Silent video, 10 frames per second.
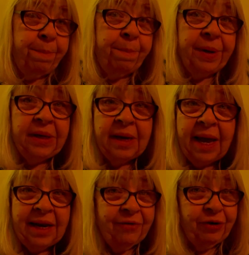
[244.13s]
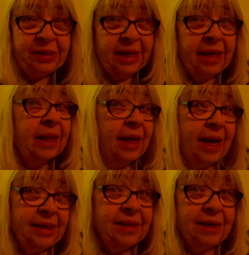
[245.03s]
but not every day like
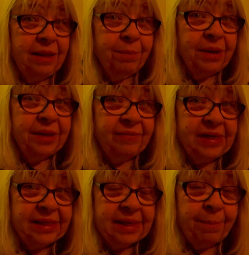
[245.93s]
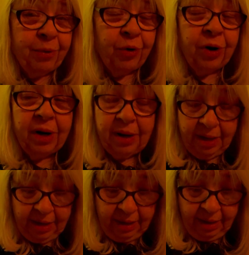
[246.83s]
I did in the month of December.
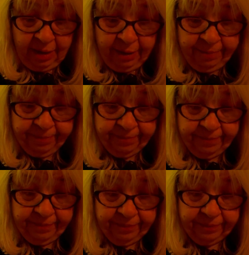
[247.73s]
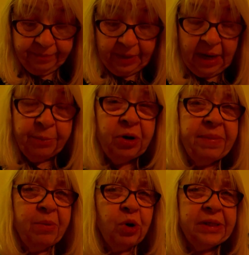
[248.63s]
Um, I'm going to
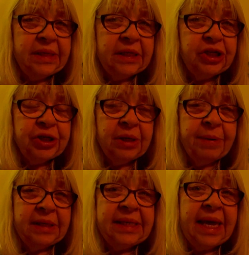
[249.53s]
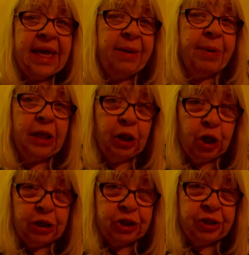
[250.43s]
be more diligent about taking my
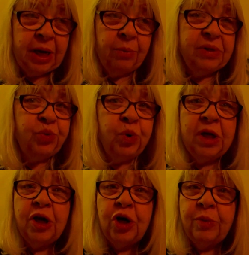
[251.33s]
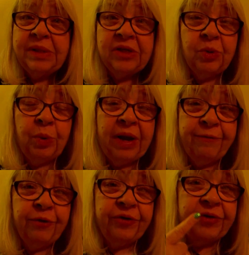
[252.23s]
lunch. I was real good when, when I
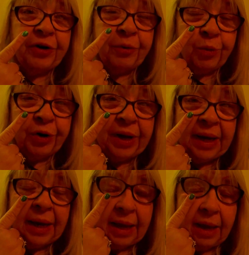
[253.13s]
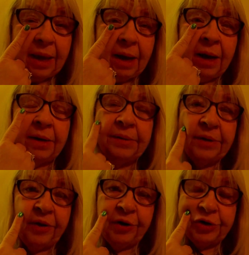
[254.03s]
first started working uh,
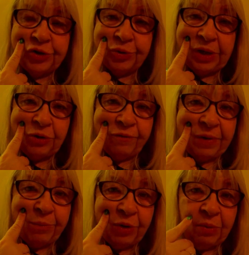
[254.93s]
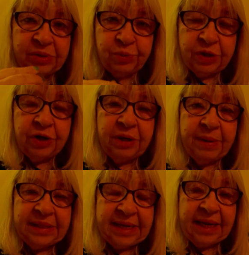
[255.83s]
there during November. I was real good
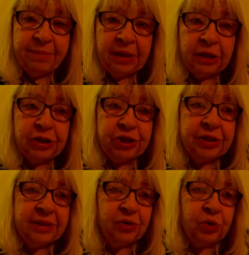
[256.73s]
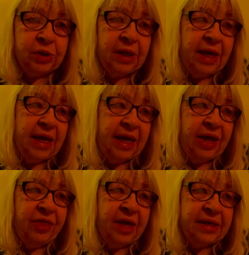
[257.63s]
about taking my lunch to school,
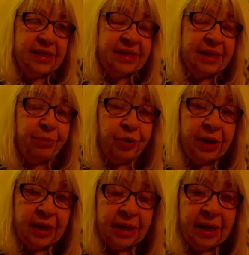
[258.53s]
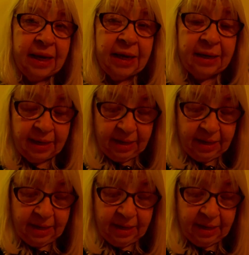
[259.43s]
and then December hit, and